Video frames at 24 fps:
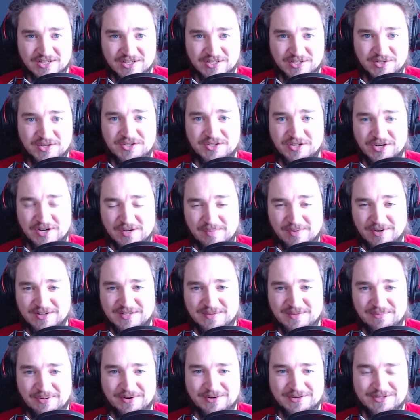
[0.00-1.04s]
to the Dirty Birds
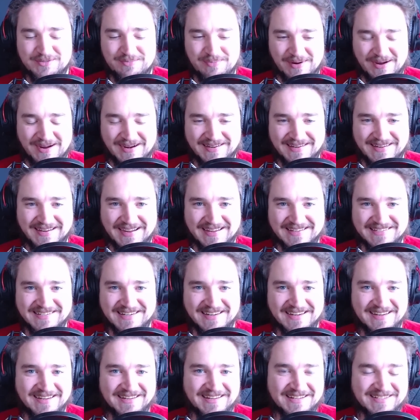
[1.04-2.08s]
and Brews podcast.
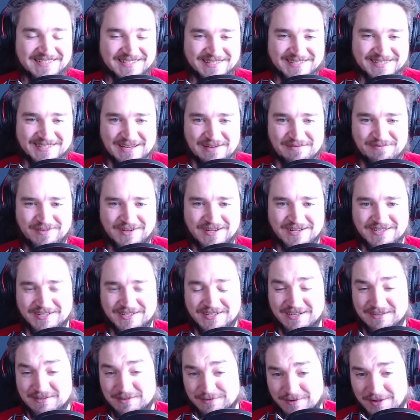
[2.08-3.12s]
It's the same feed, so you
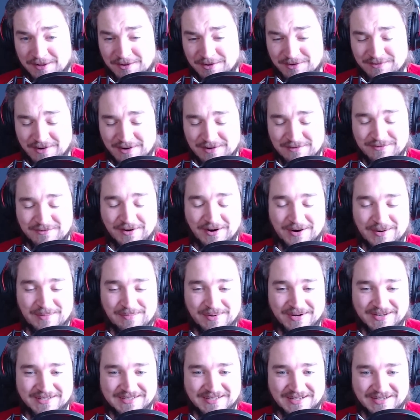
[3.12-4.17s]
don't have to follow us very far,
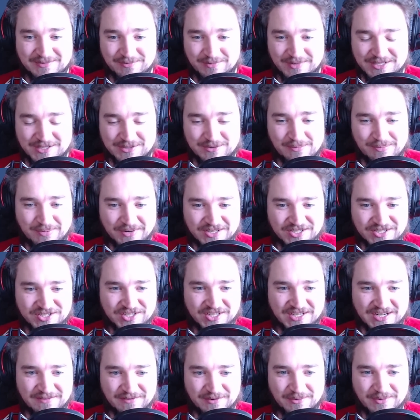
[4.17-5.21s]
but we do
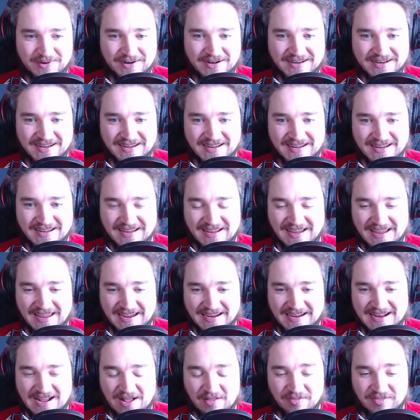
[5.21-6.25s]
appreciate everyone
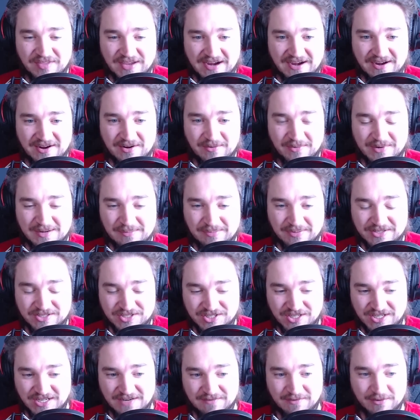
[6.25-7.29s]
hanging out there. We
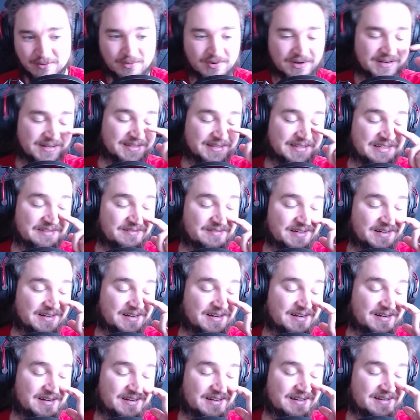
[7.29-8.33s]
appreciate everyone leaving
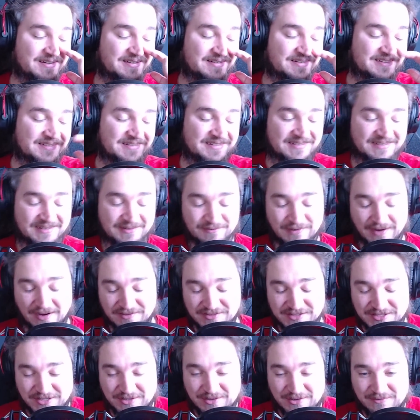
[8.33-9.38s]

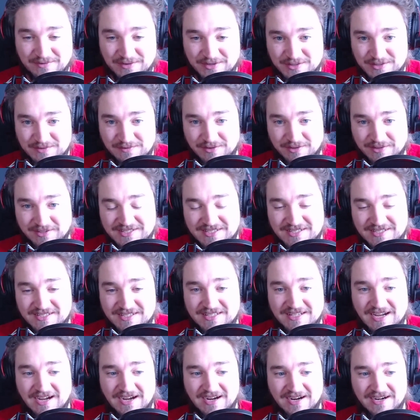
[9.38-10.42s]
5-star reviews if you're listening to
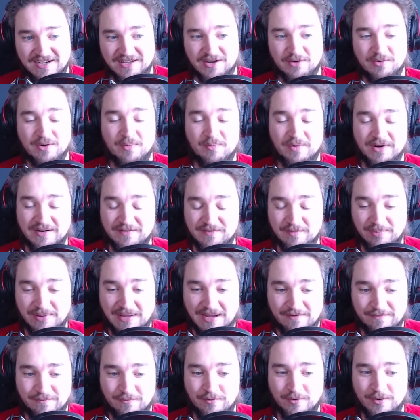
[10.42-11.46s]
the audio on whatever
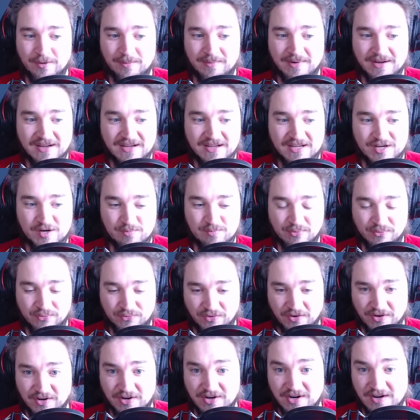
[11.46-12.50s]
platform you
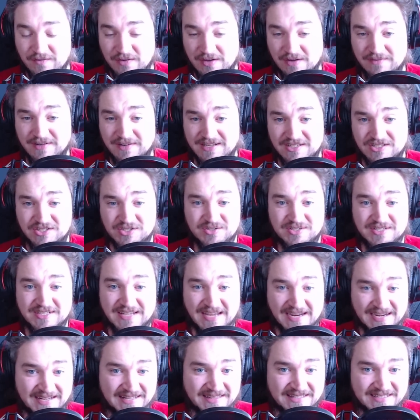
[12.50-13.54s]
prefer. If you have any issues
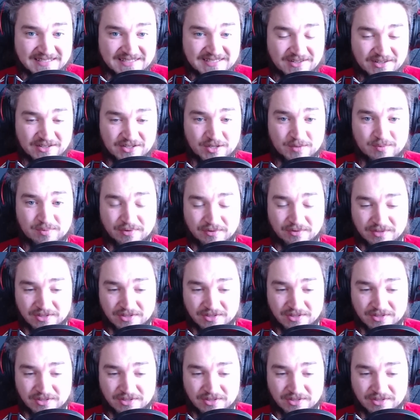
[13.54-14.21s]
getting this on your